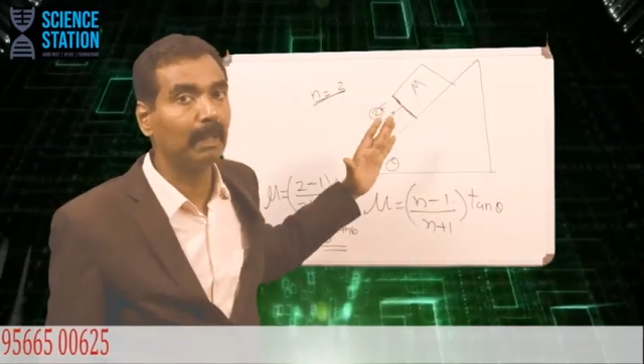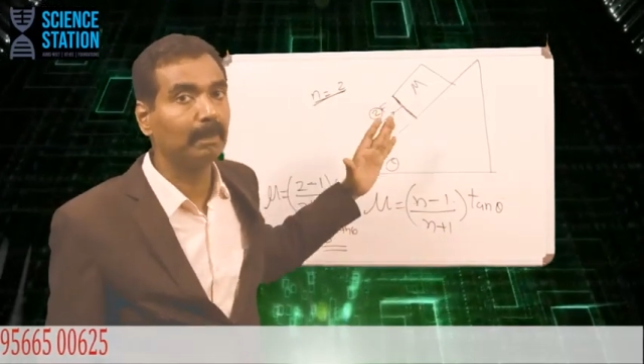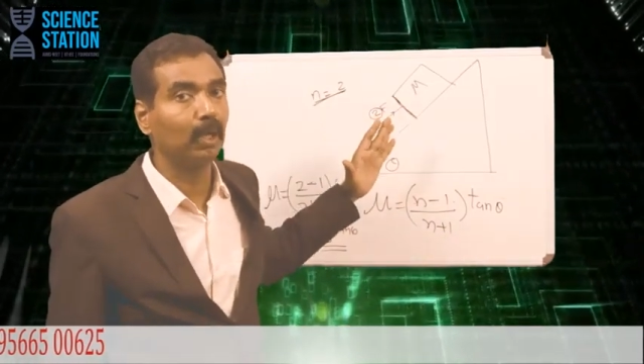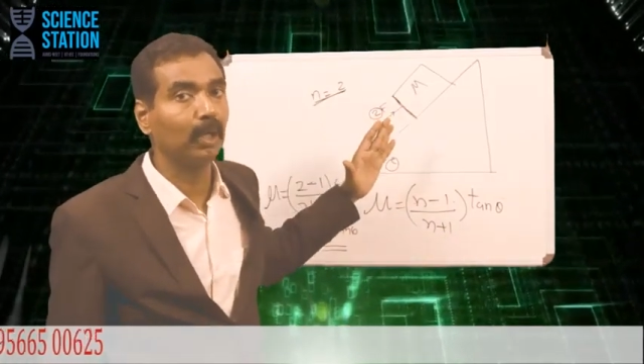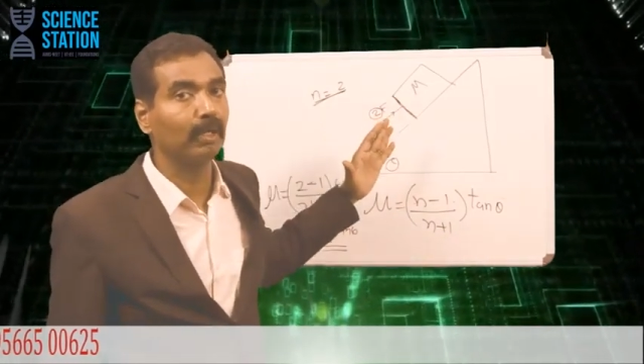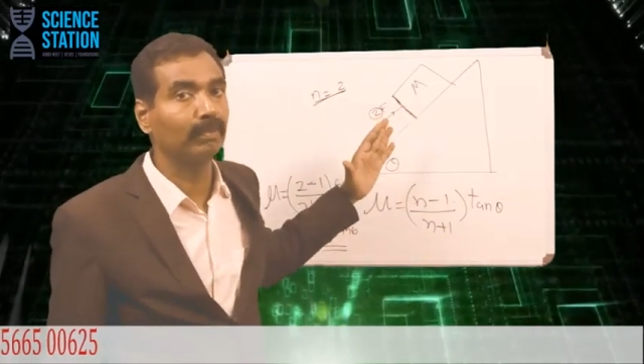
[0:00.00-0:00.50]
the
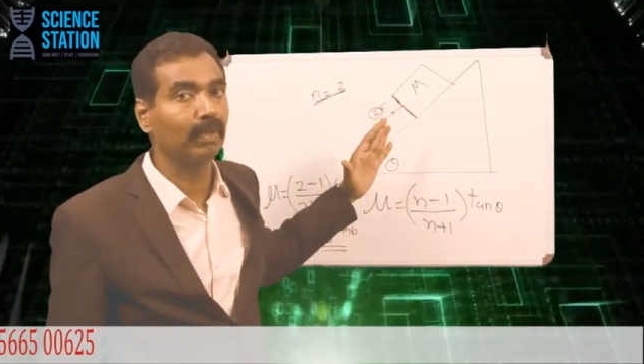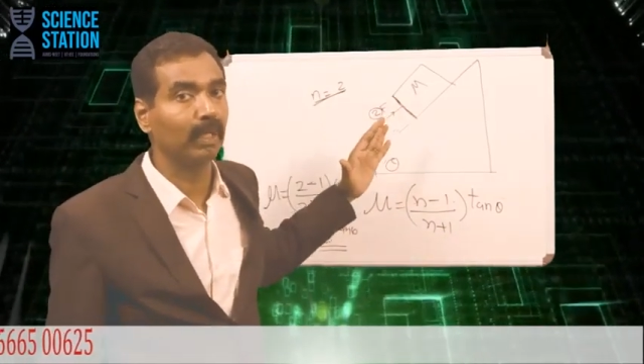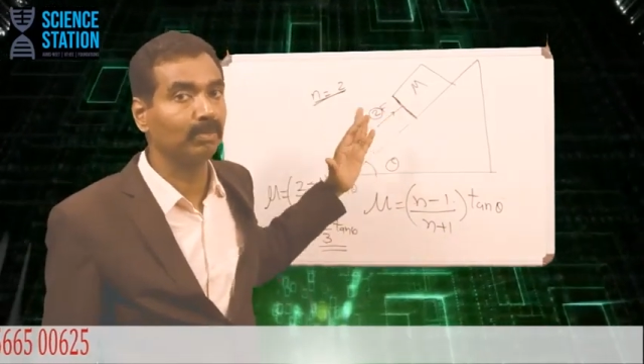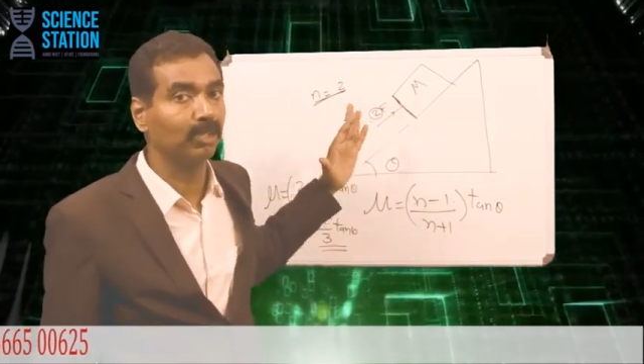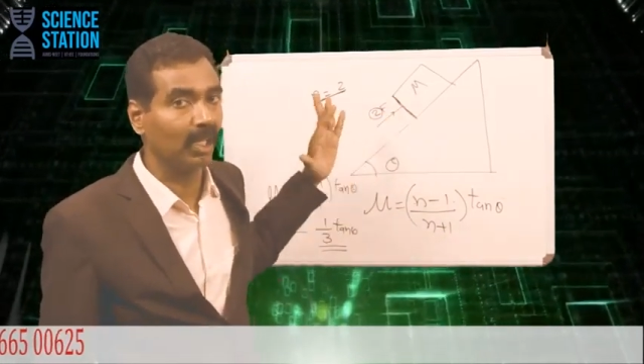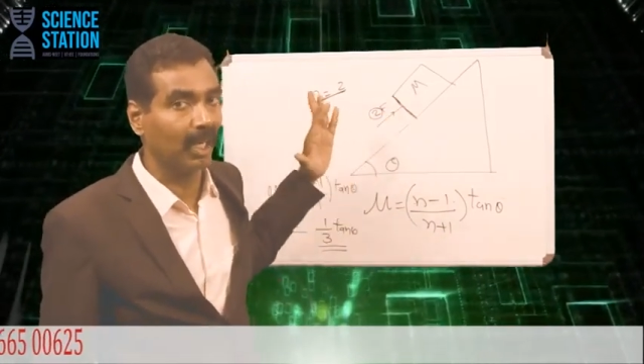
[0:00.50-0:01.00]
body
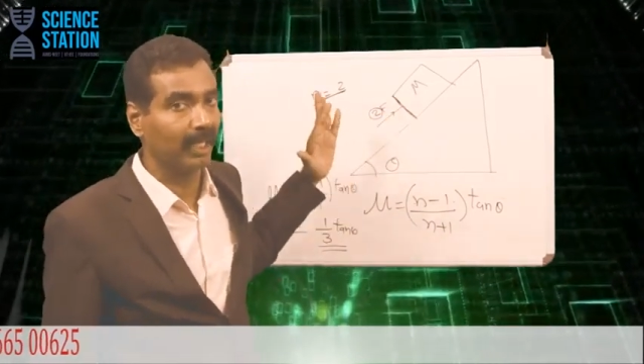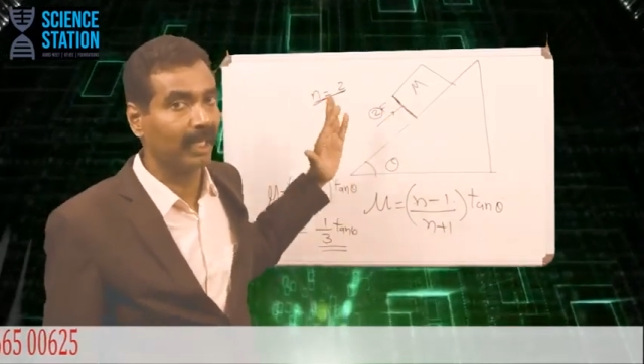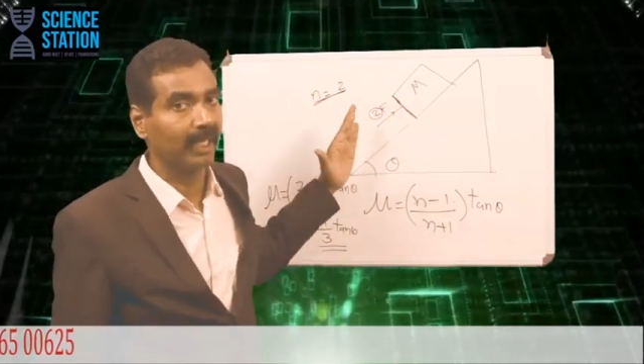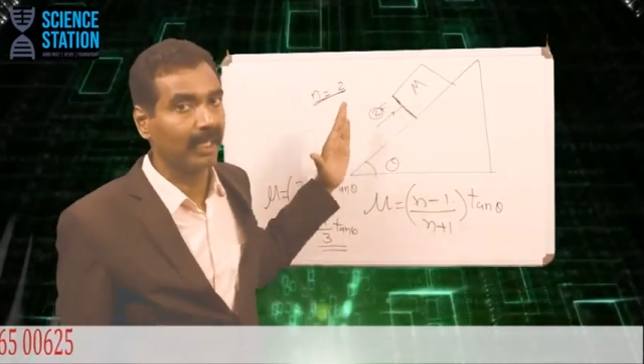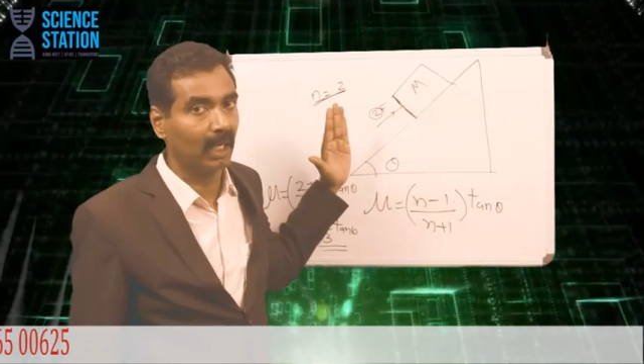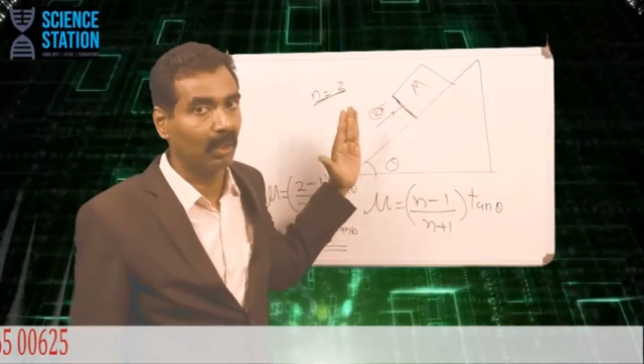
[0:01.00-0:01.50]
from
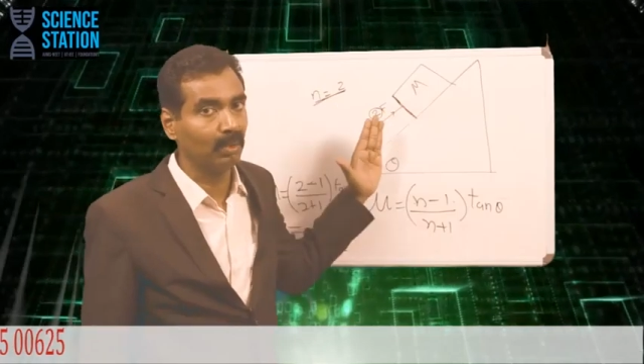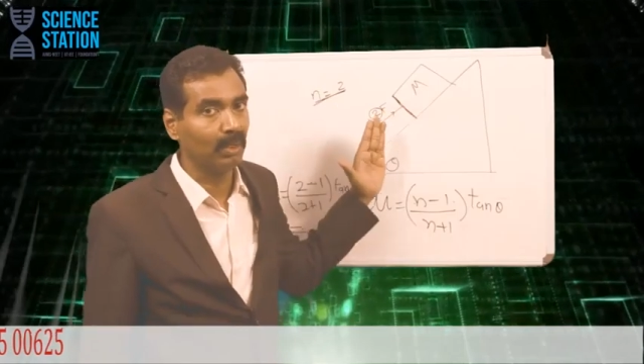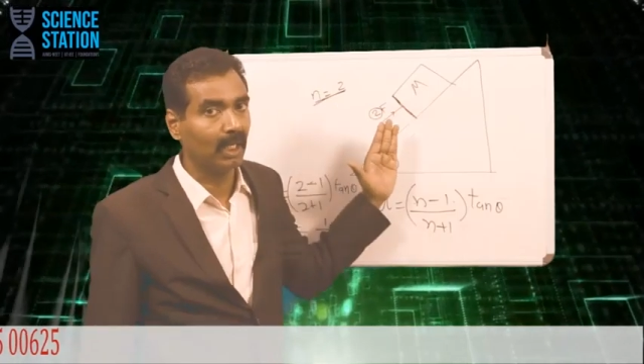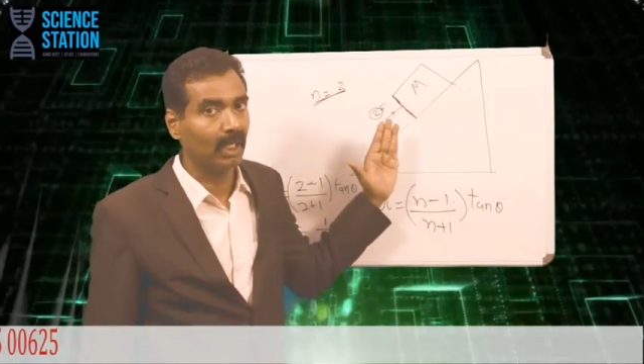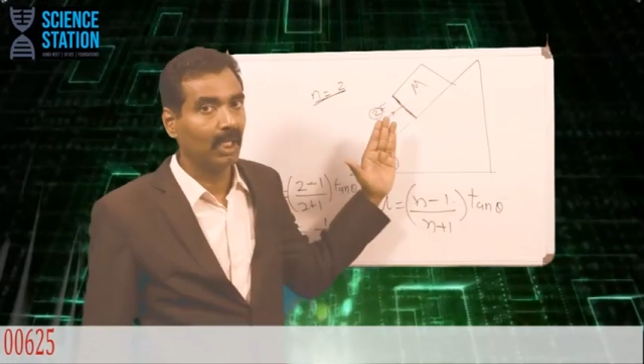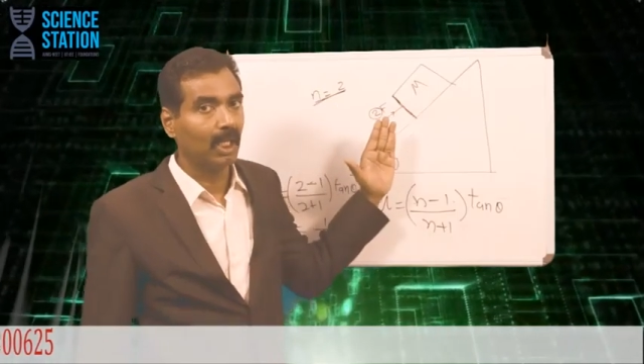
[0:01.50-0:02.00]
sliding
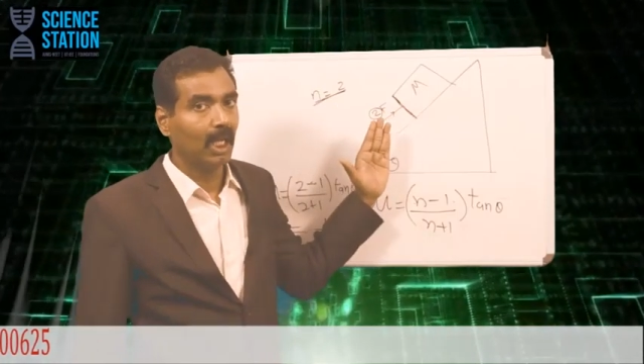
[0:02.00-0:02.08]
down,